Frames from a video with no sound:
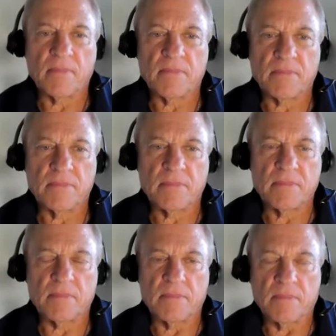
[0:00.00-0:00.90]

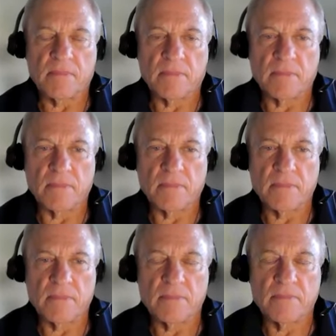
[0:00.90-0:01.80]

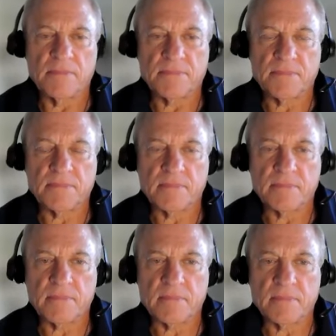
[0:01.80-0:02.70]

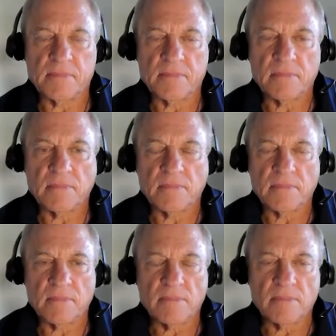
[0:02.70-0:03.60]

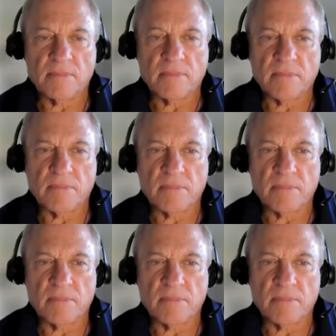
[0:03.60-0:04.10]
[no speech]